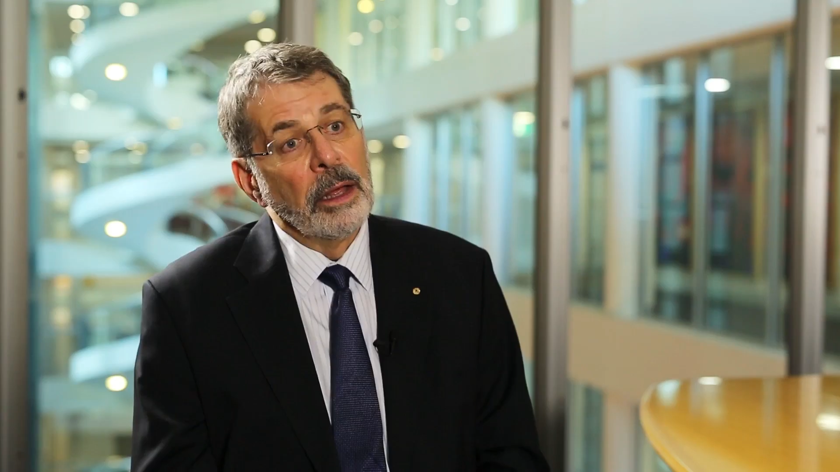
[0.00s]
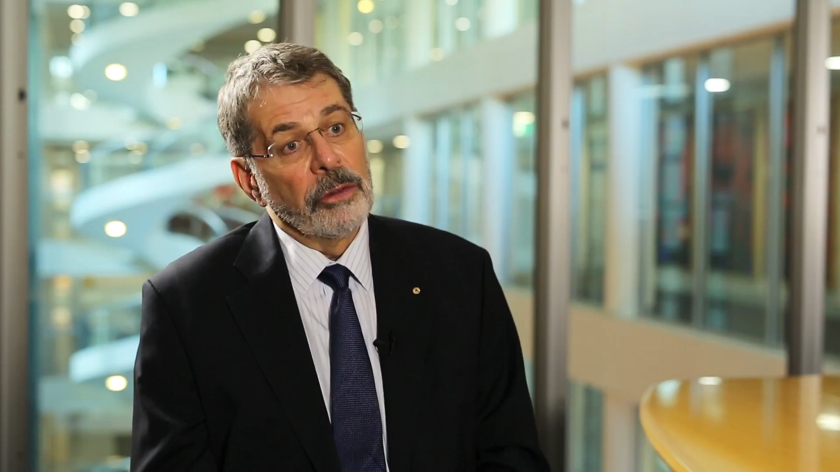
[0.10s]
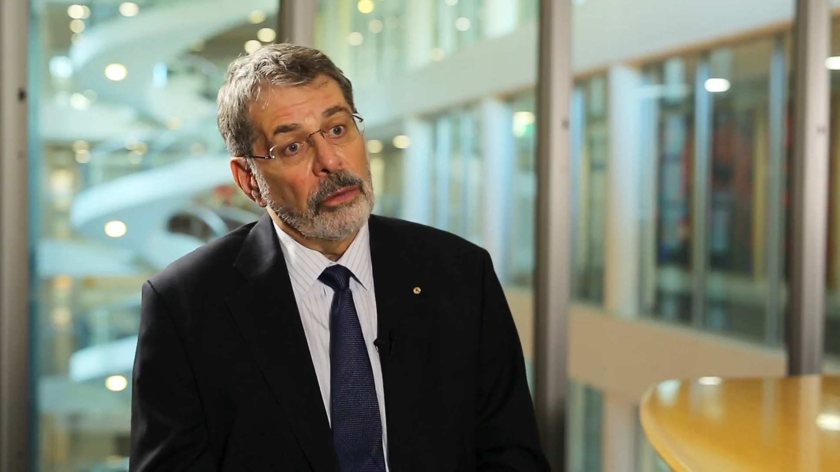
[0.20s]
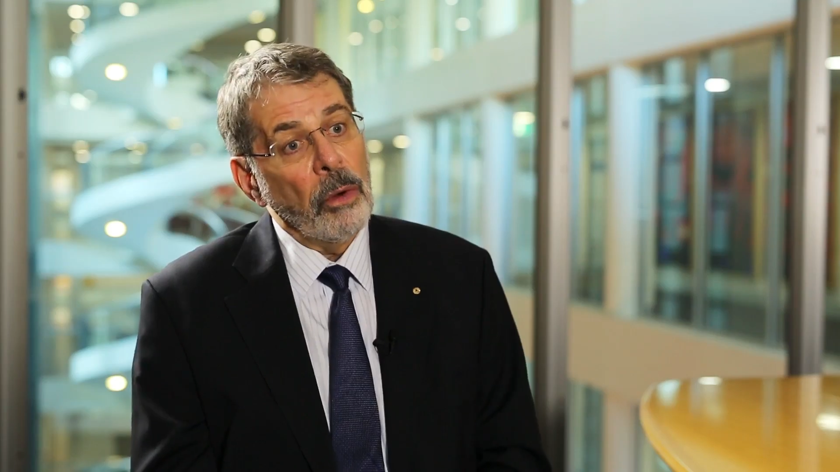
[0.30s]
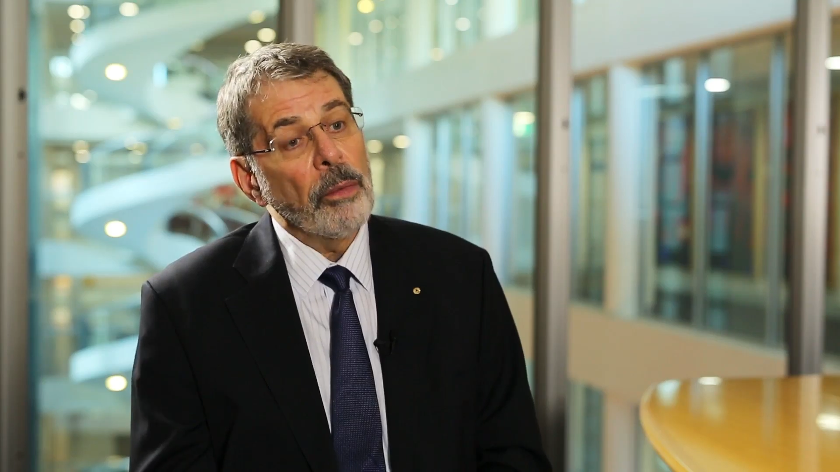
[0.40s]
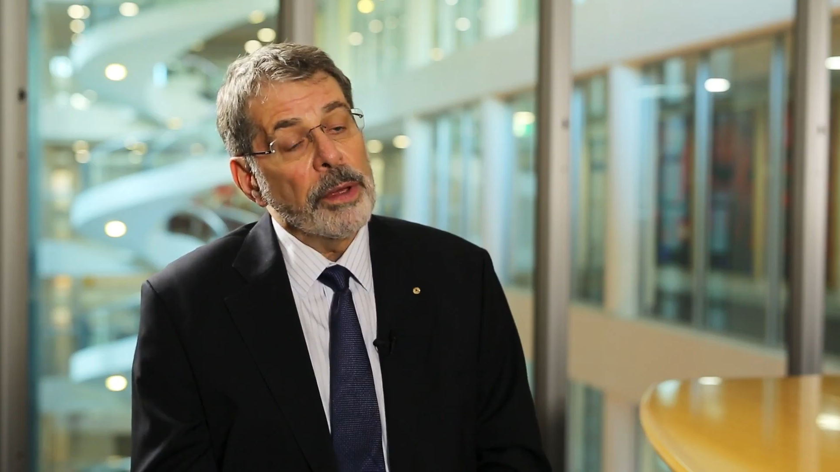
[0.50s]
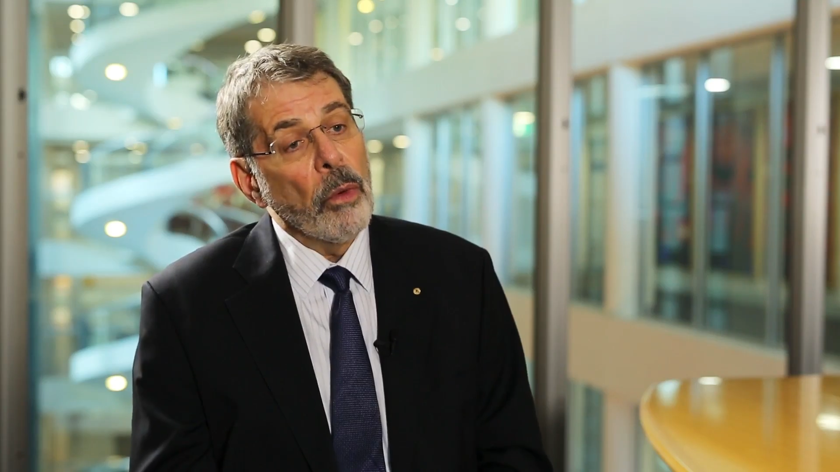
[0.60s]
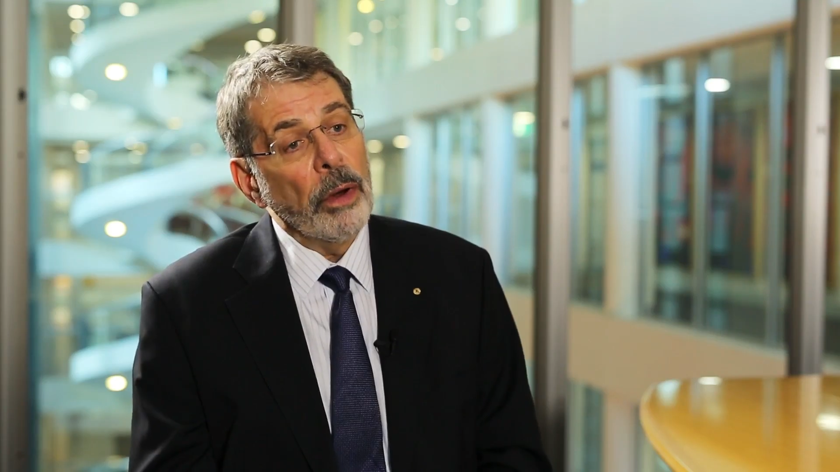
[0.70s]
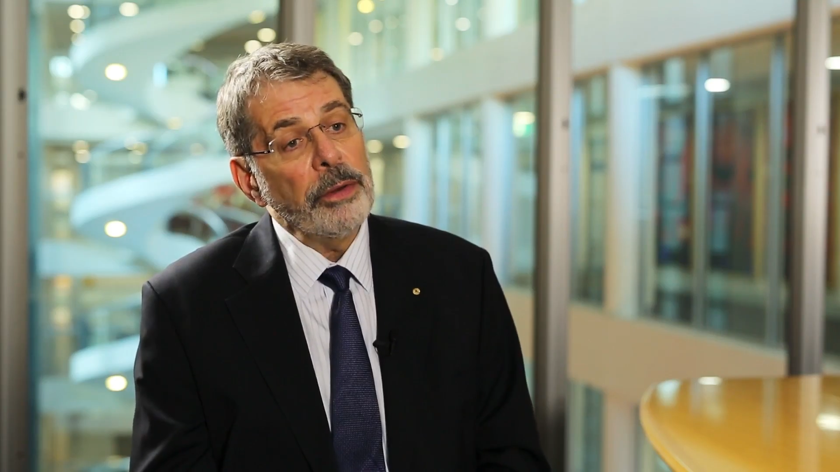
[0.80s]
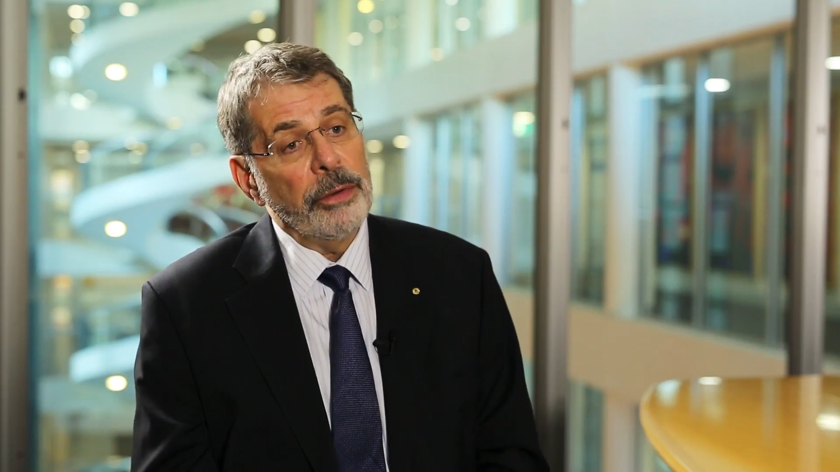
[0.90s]
So what we
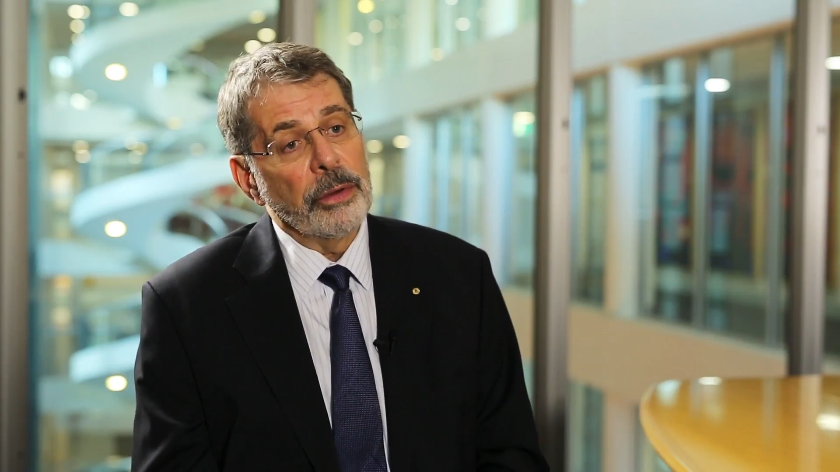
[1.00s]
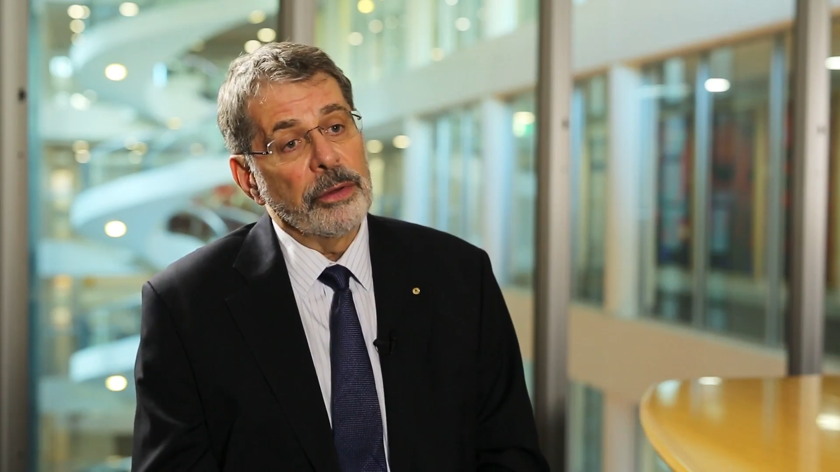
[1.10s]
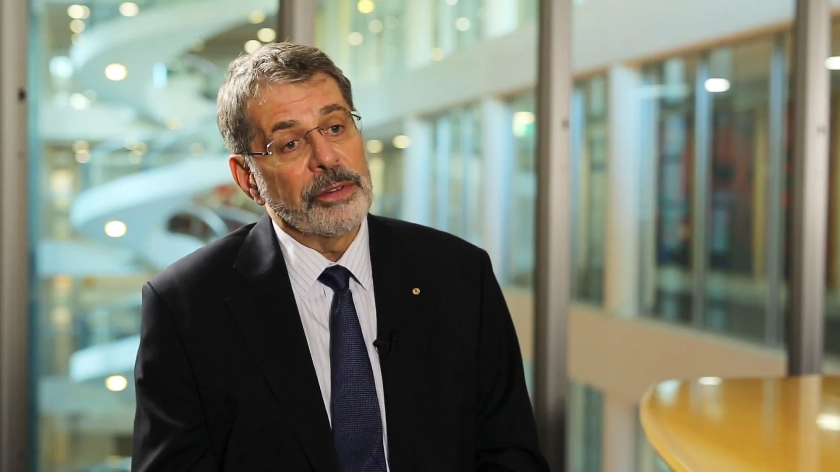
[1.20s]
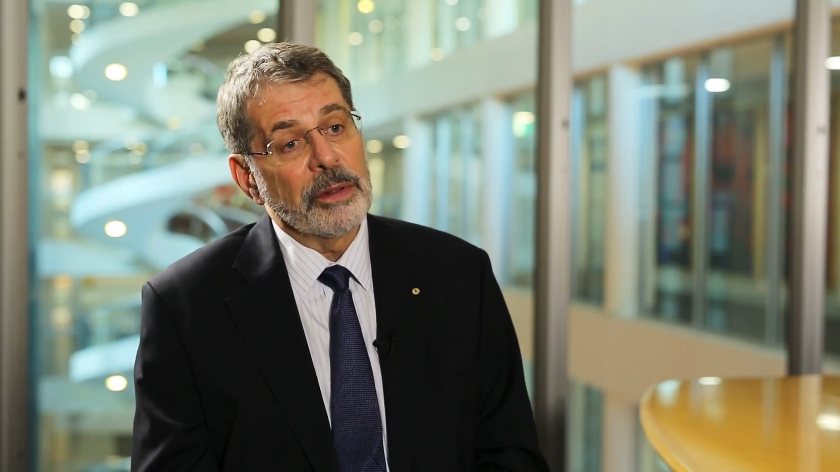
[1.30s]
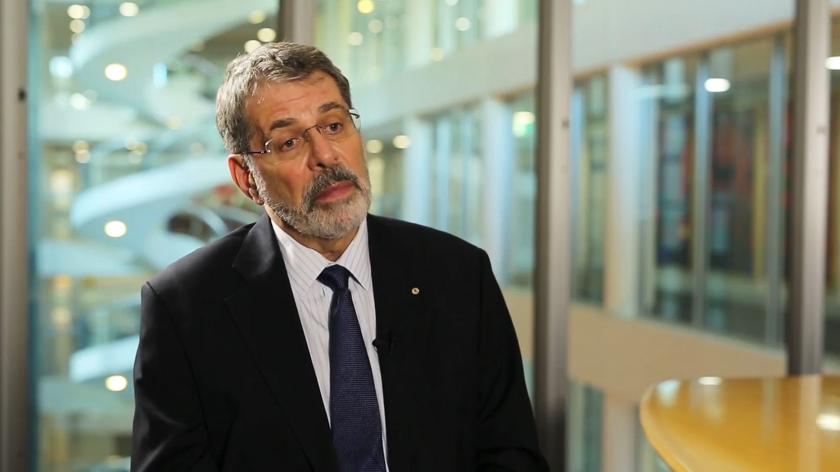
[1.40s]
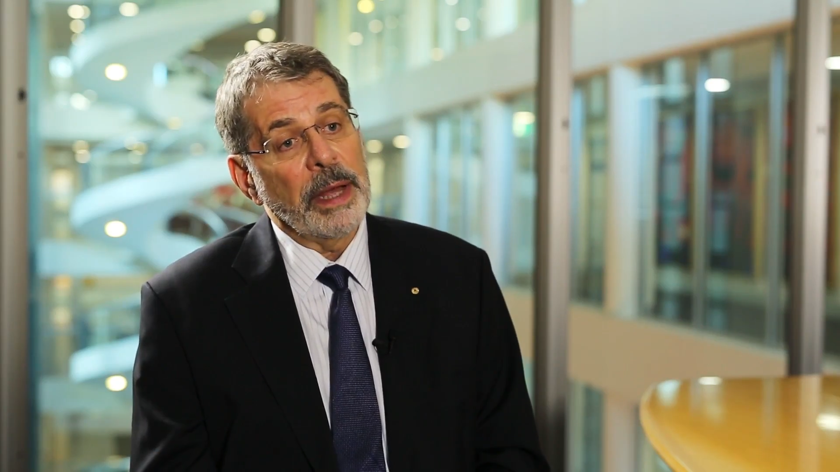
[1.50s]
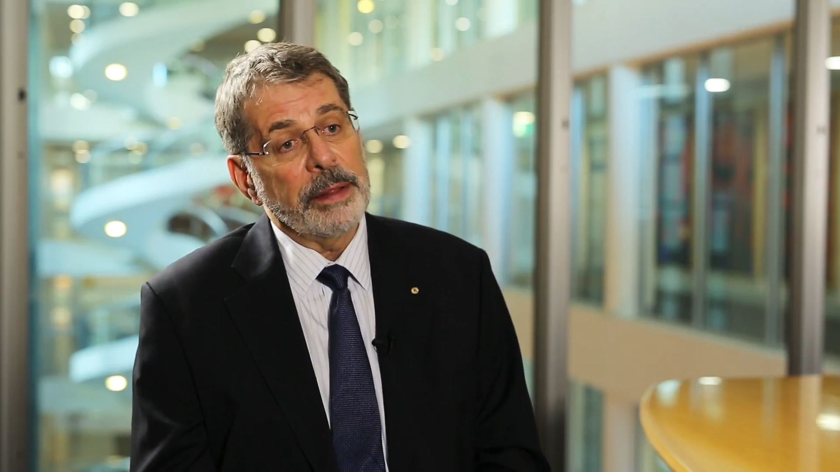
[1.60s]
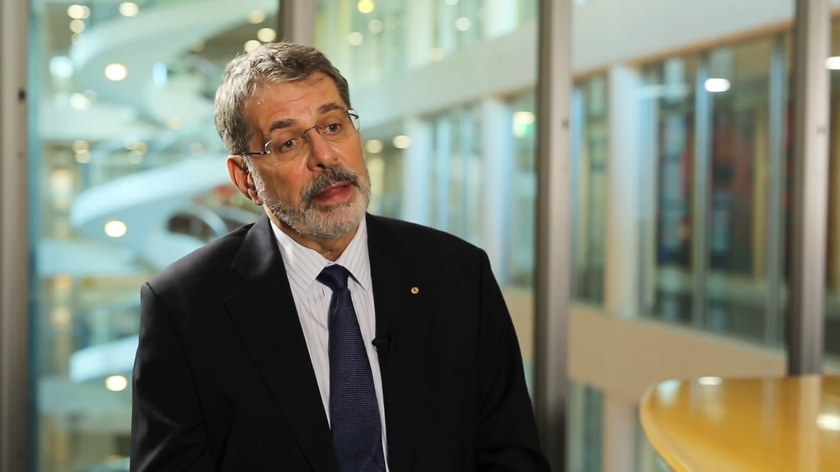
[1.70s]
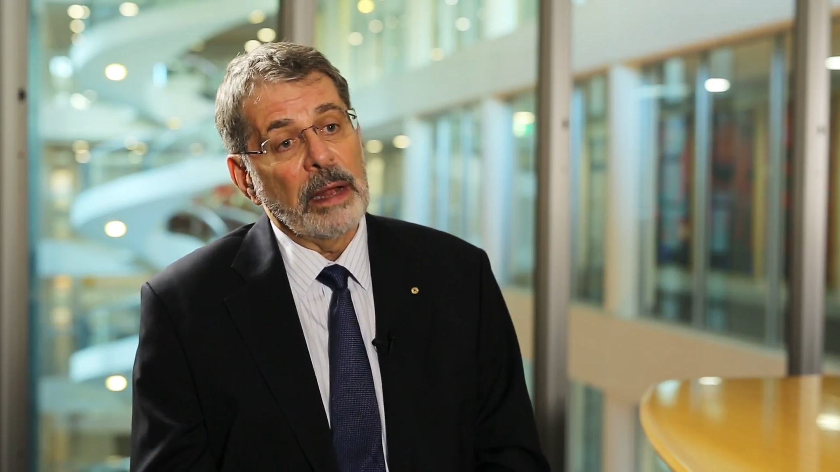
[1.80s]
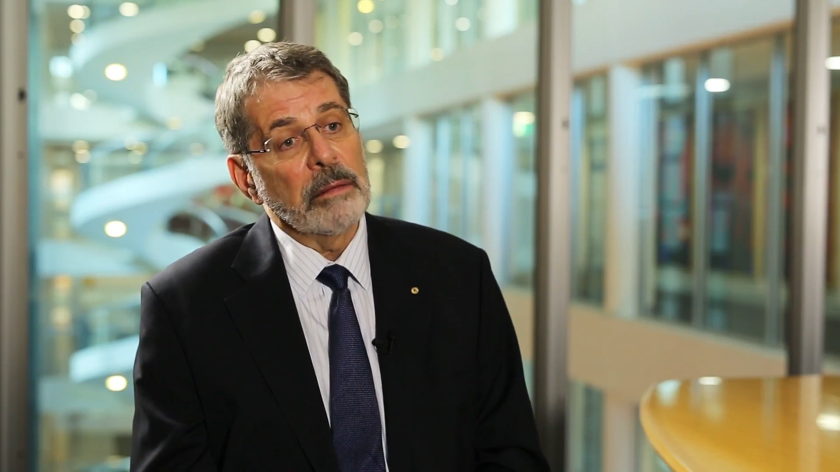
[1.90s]
want to do is to
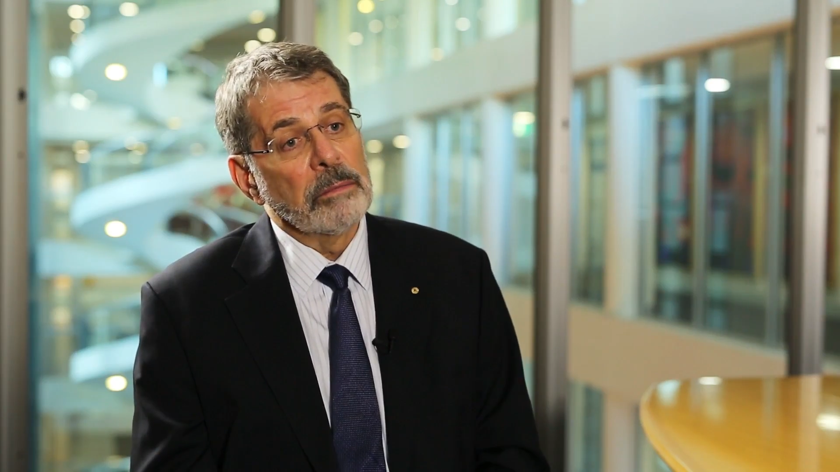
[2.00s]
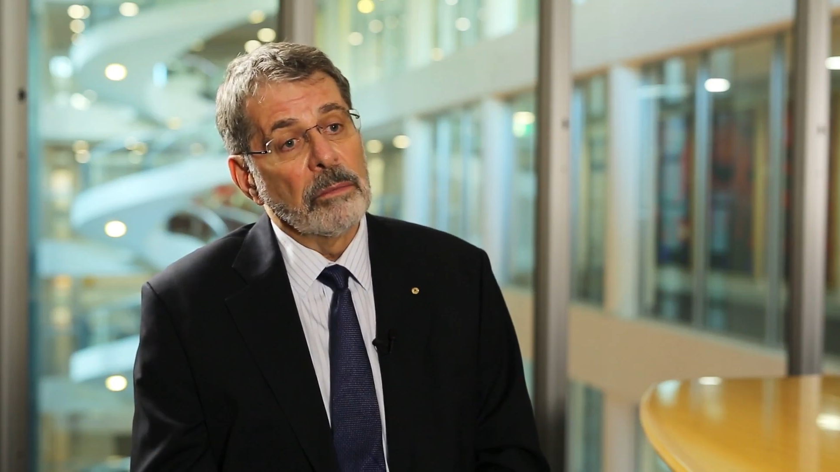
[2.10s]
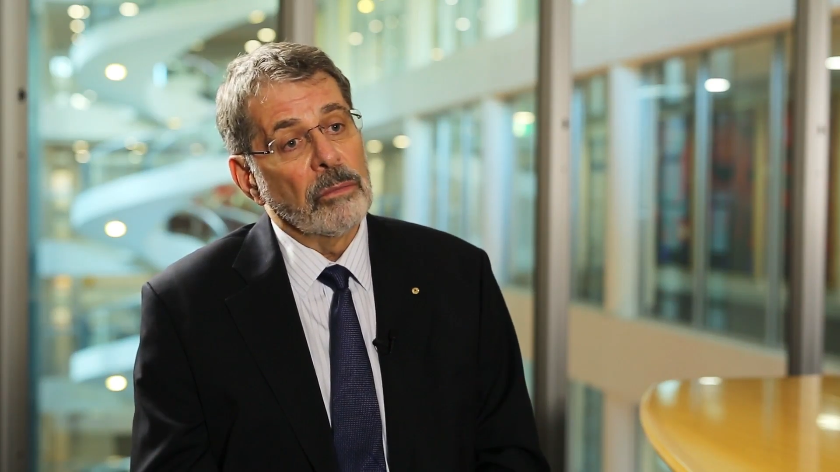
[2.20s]
make that